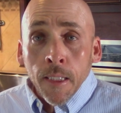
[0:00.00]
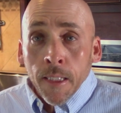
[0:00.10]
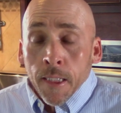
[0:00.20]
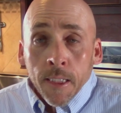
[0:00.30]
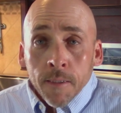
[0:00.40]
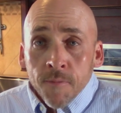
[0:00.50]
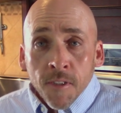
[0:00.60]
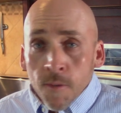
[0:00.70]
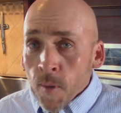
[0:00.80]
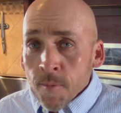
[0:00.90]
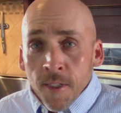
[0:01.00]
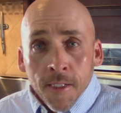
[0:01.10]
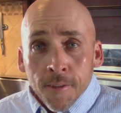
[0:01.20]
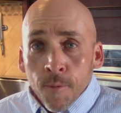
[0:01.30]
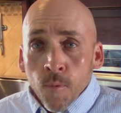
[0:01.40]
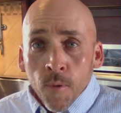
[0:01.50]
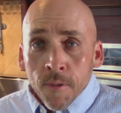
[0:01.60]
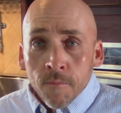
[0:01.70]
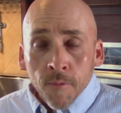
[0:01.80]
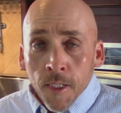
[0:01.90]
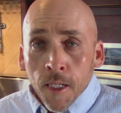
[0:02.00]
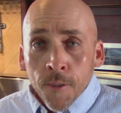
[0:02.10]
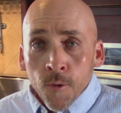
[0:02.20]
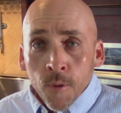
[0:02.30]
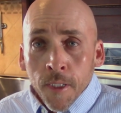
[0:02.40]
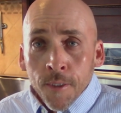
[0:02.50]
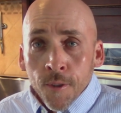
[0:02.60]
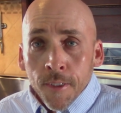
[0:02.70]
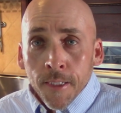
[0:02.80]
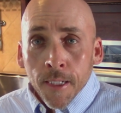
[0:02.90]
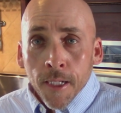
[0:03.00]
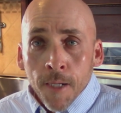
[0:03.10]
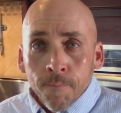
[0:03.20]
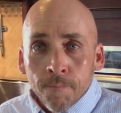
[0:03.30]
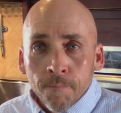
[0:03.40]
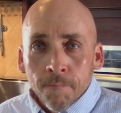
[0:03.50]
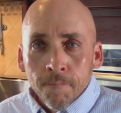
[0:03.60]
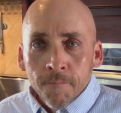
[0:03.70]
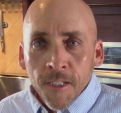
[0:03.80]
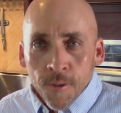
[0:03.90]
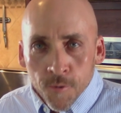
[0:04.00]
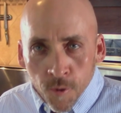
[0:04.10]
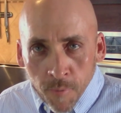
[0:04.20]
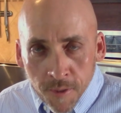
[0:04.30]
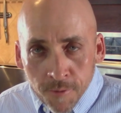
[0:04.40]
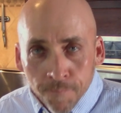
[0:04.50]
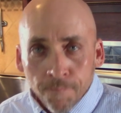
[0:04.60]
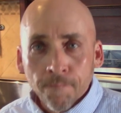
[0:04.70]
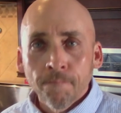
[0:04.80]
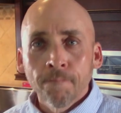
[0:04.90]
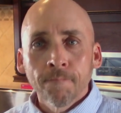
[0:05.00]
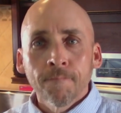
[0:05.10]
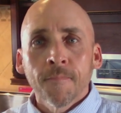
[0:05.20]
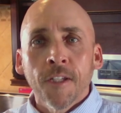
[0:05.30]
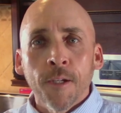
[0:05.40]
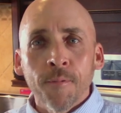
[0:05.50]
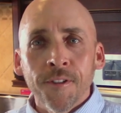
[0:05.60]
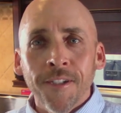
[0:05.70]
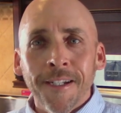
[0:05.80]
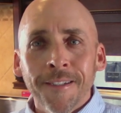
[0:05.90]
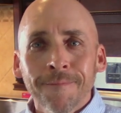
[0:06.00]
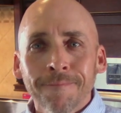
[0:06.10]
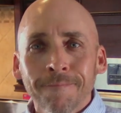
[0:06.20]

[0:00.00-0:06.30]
Uh, visit the website at some point, readaline, Thank you so much. I appreciate it.